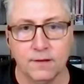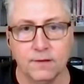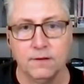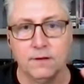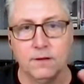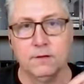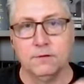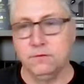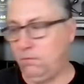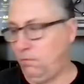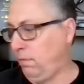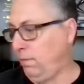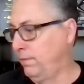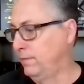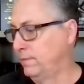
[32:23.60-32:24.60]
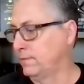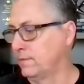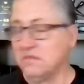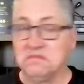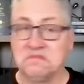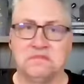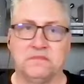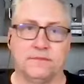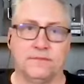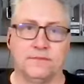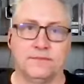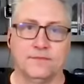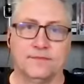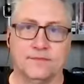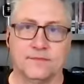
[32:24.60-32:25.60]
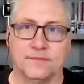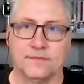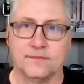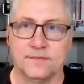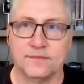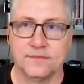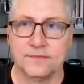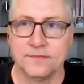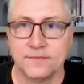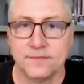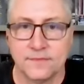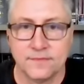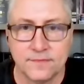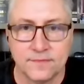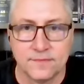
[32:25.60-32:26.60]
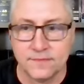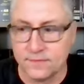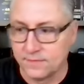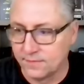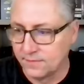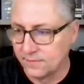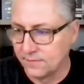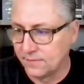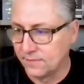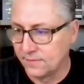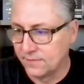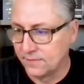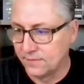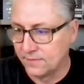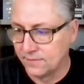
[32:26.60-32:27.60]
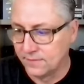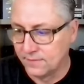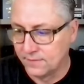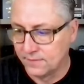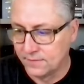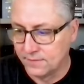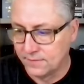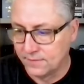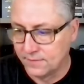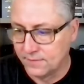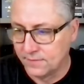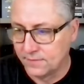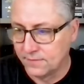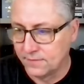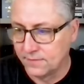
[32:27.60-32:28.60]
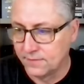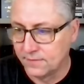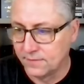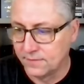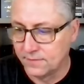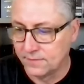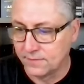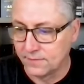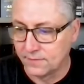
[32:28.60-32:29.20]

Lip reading: [no speech]